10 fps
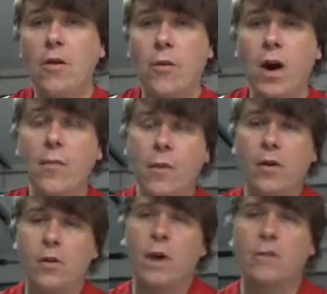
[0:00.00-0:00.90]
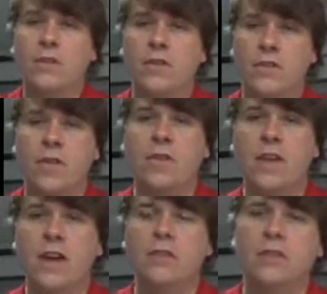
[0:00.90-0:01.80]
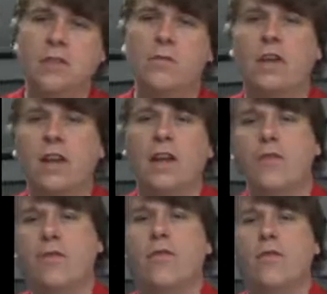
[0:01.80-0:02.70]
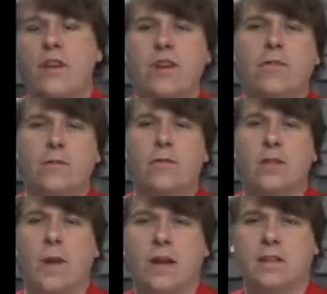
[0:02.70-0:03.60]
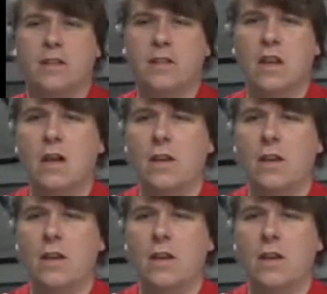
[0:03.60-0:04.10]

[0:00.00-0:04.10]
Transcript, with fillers: Why I broke them up into three videos? Because I'm looking at it from three different perspectives.